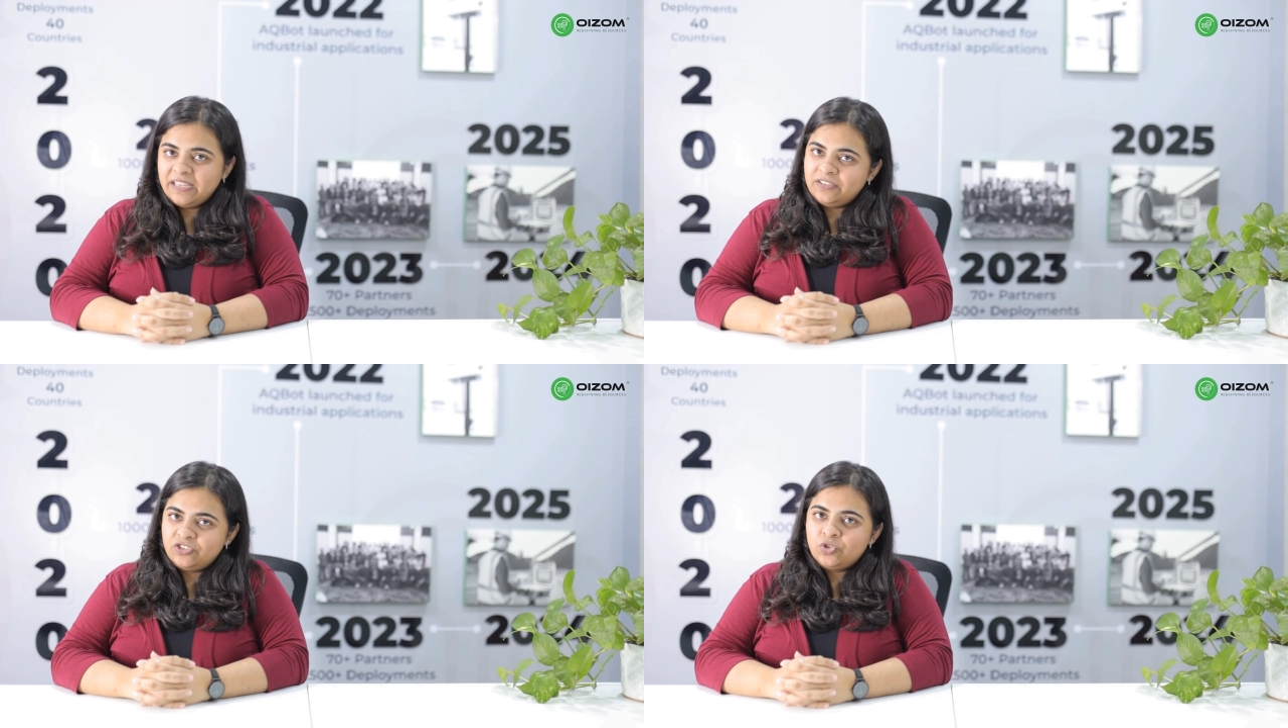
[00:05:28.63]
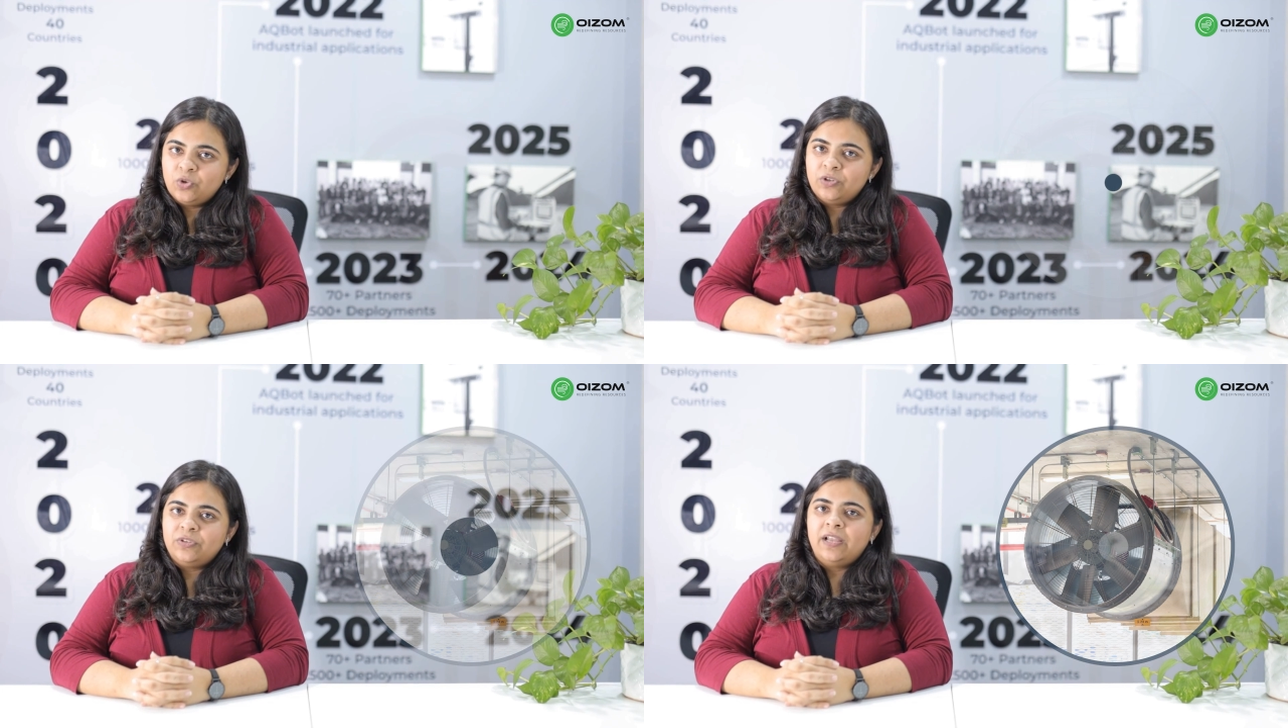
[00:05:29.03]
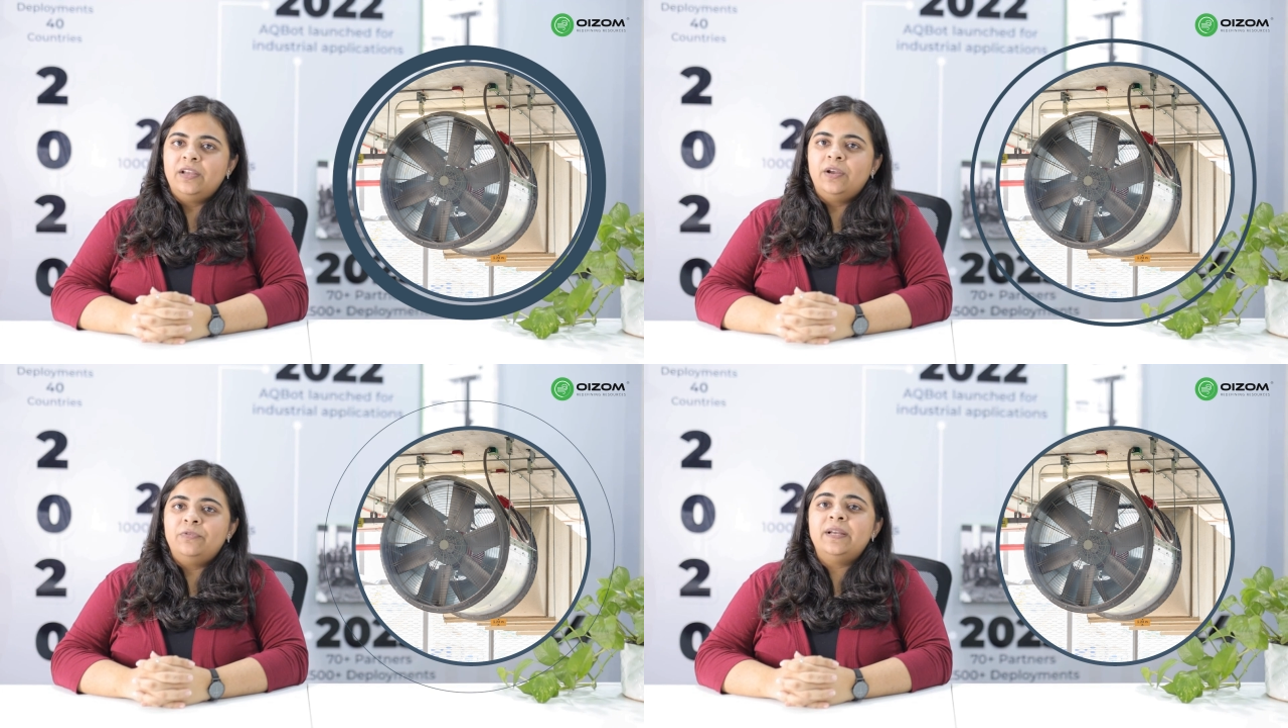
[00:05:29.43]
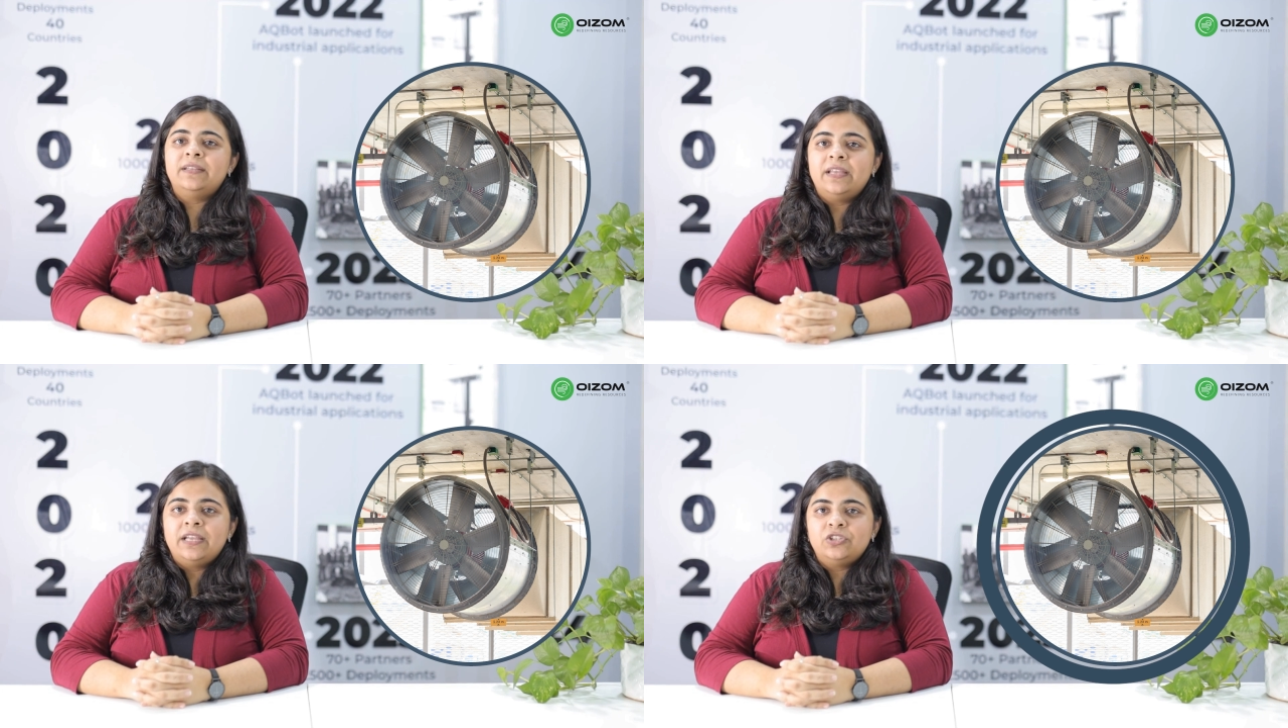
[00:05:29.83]
Ensure regular
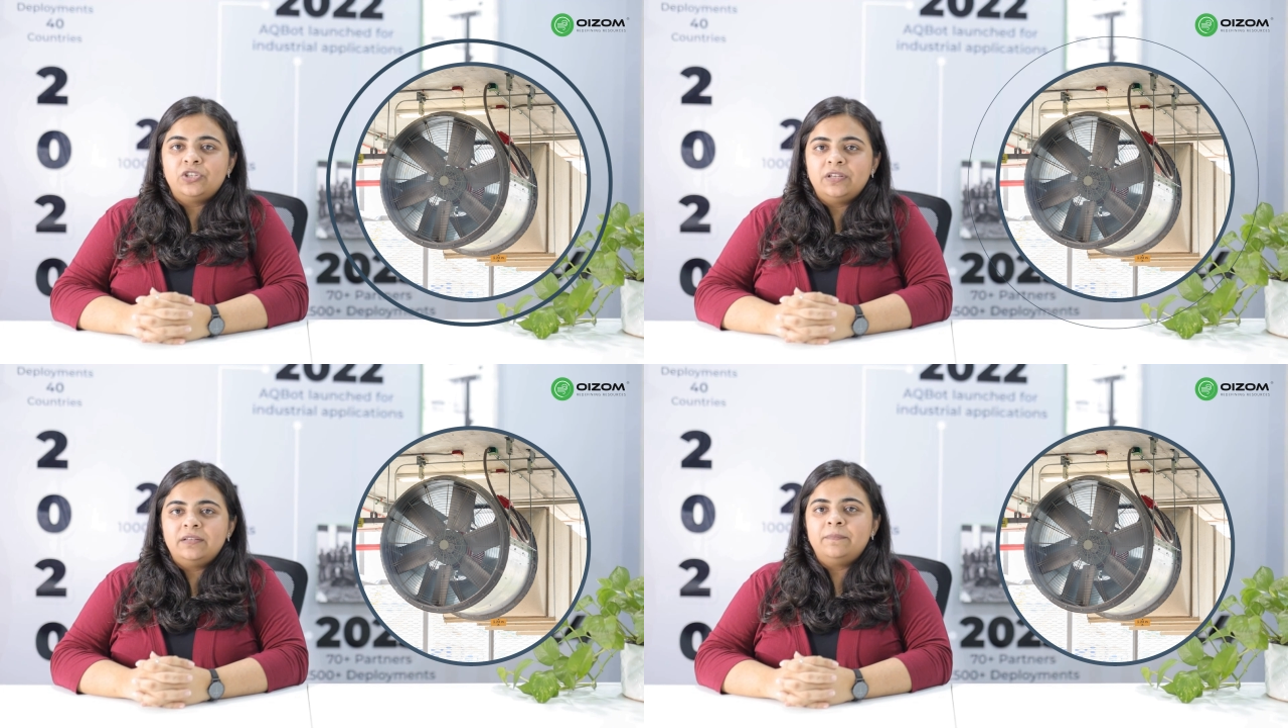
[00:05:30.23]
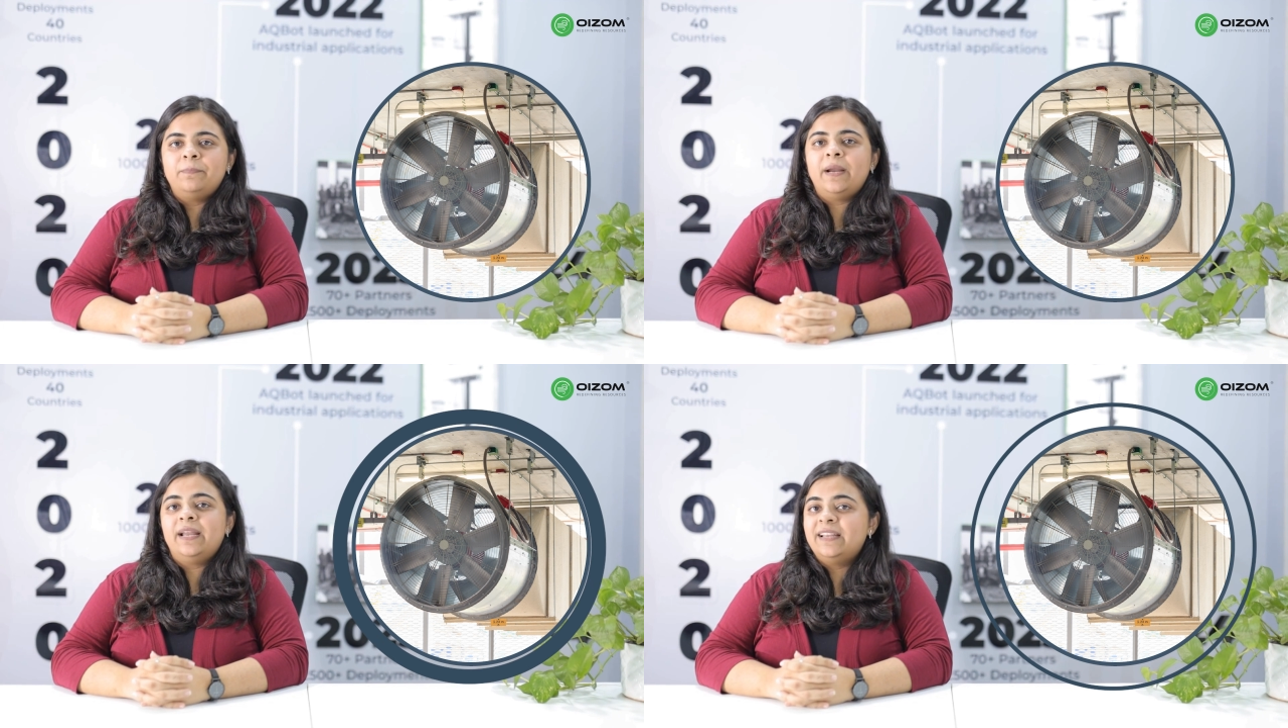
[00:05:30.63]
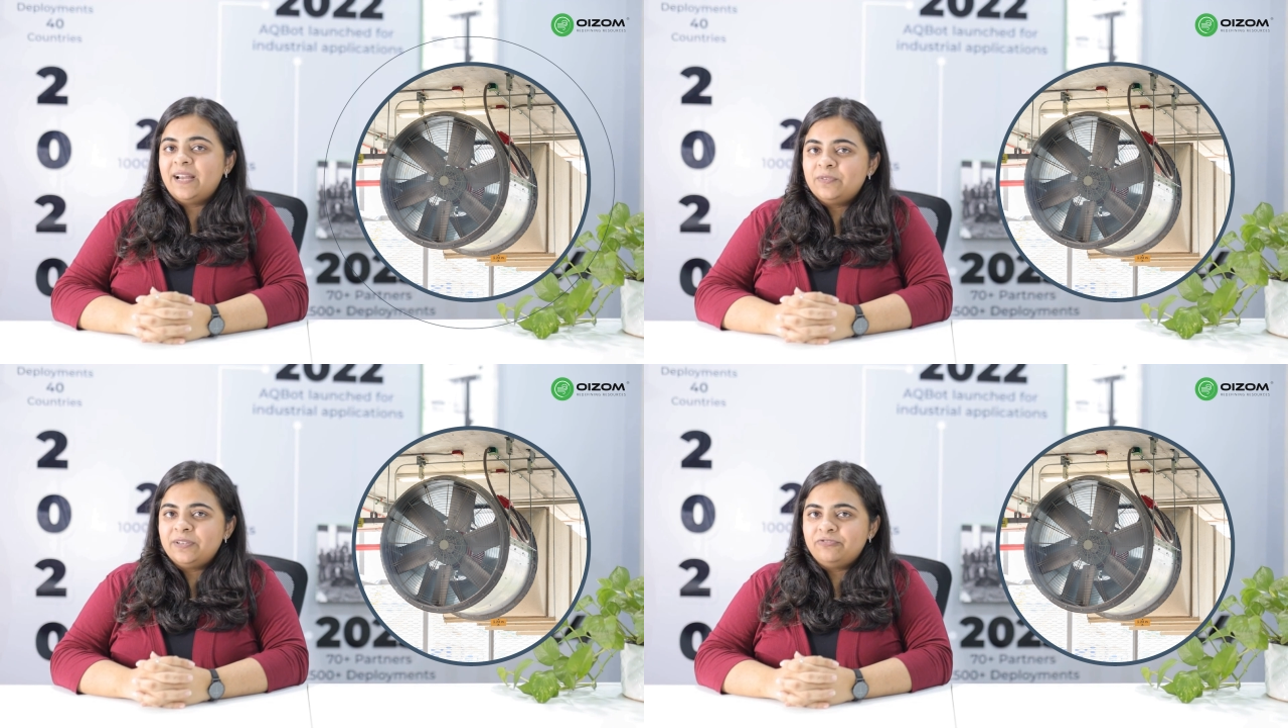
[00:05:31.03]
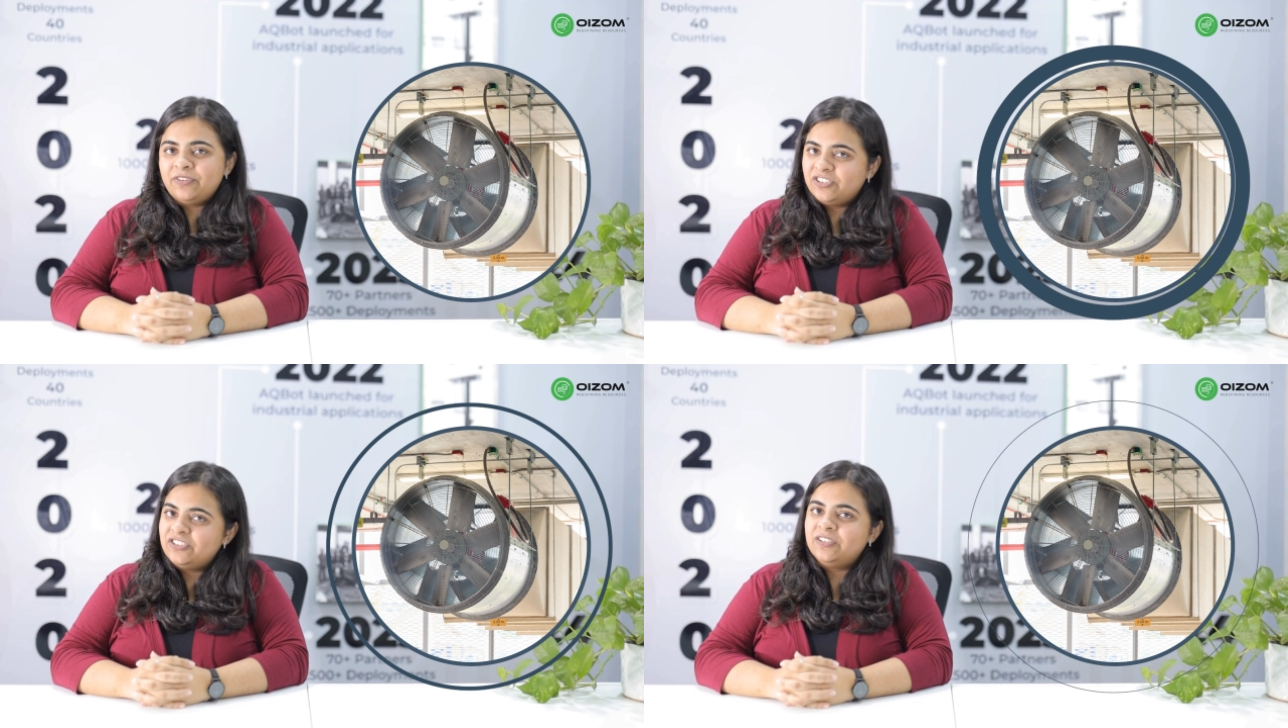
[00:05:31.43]
ventilation by allowing
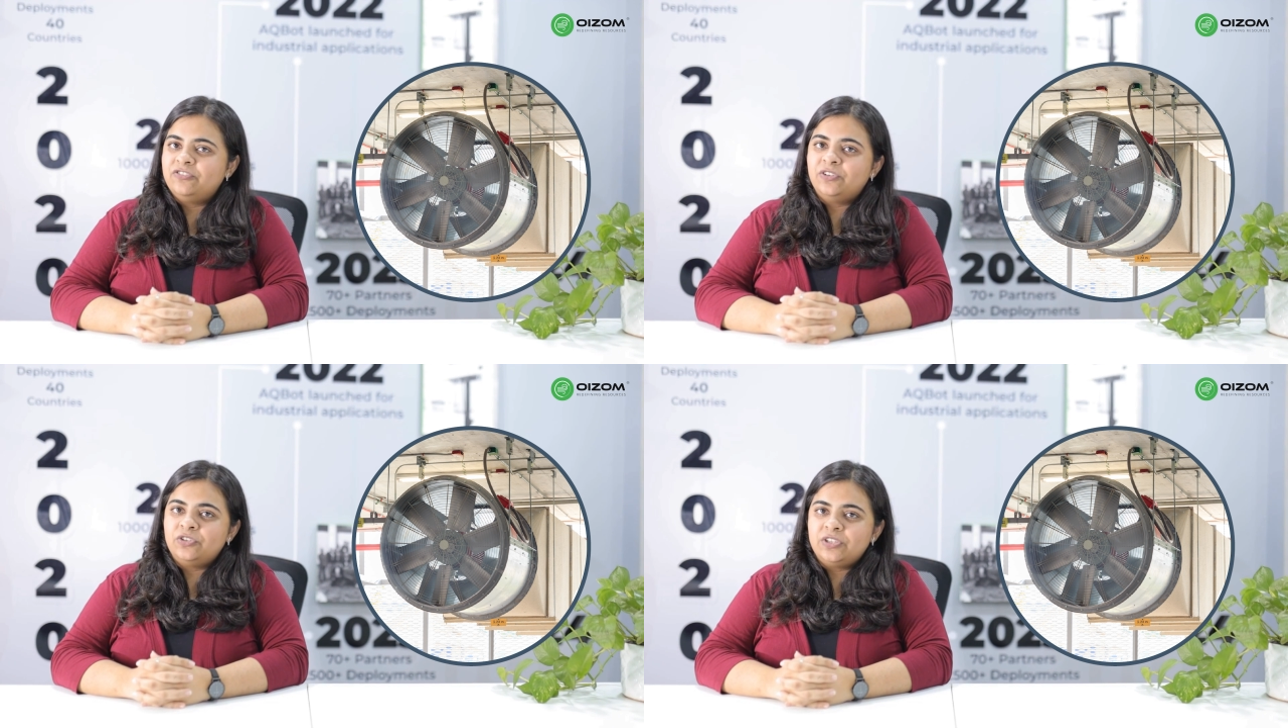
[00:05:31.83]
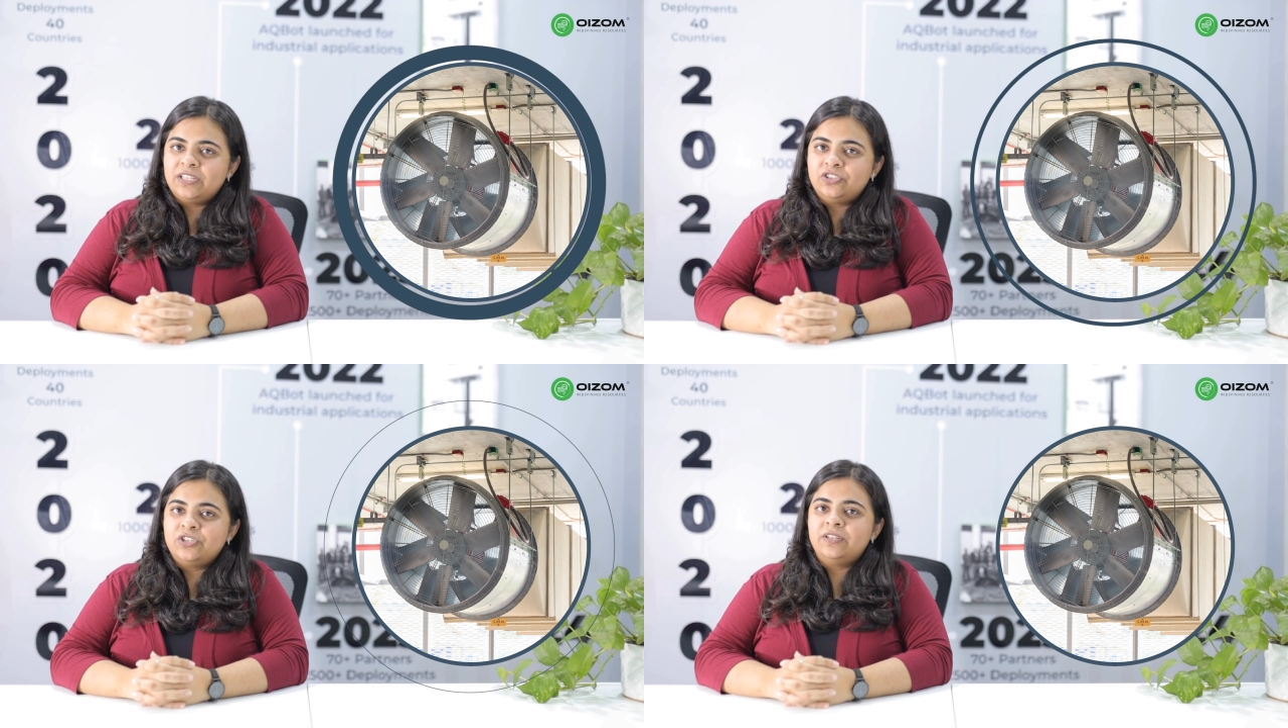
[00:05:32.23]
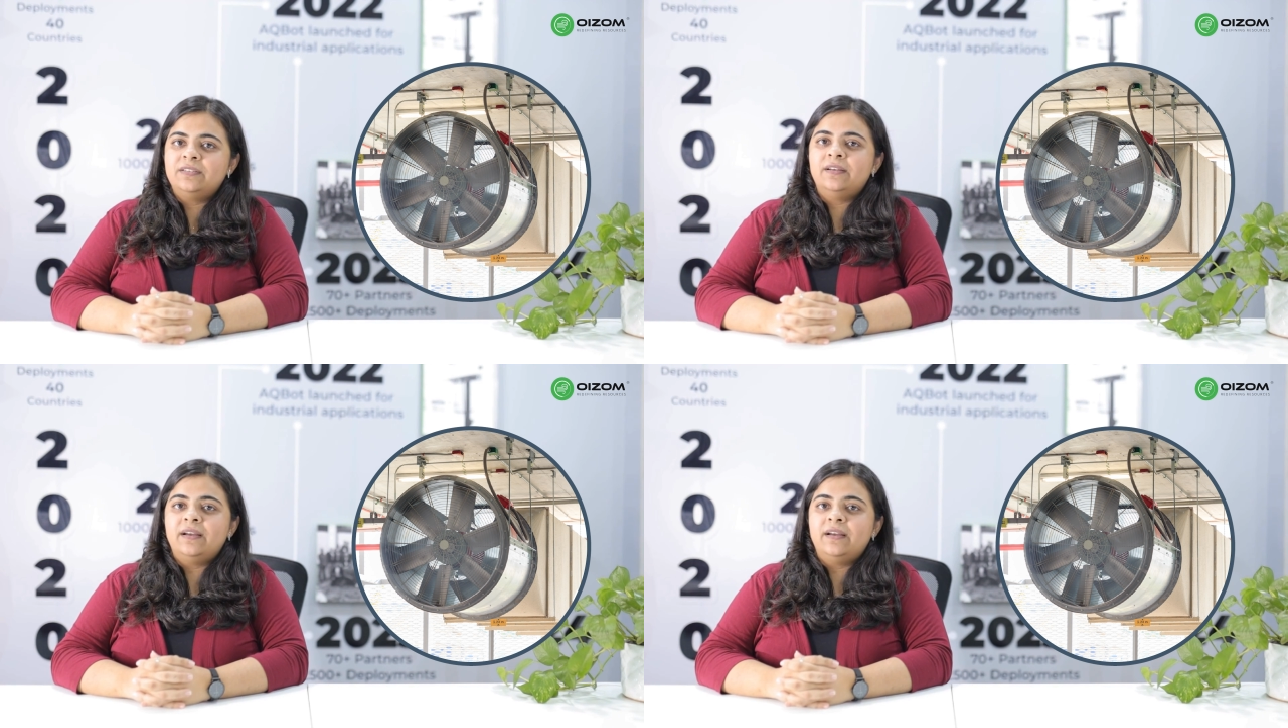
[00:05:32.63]
fresh air circulation.